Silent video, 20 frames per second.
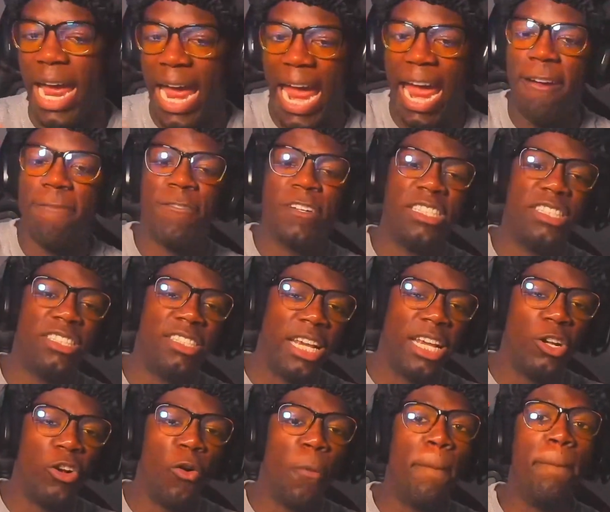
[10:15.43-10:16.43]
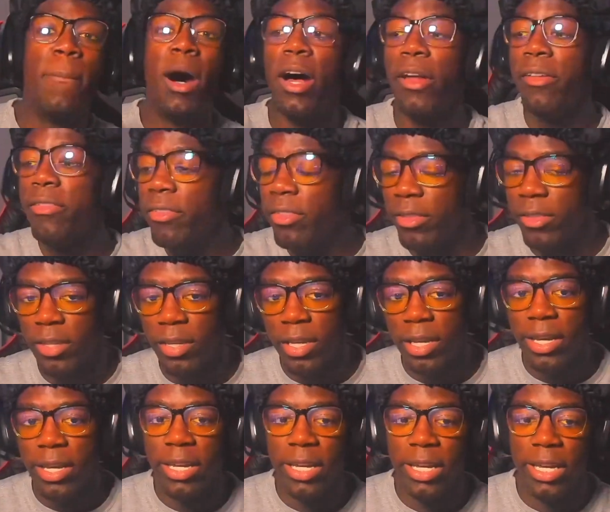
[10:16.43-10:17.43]
Every single month
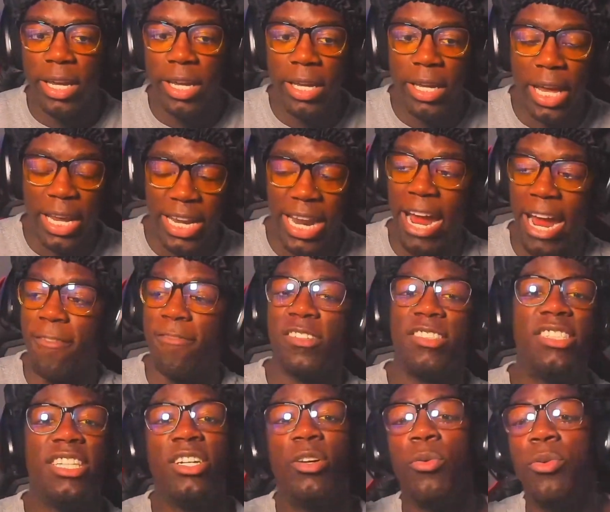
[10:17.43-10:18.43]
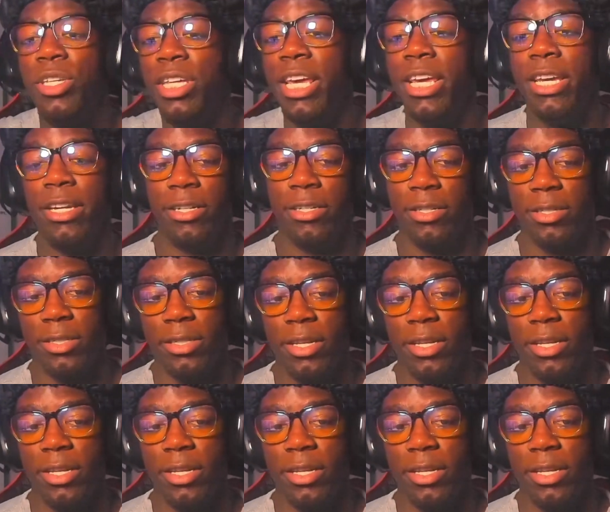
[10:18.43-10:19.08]
and every single year,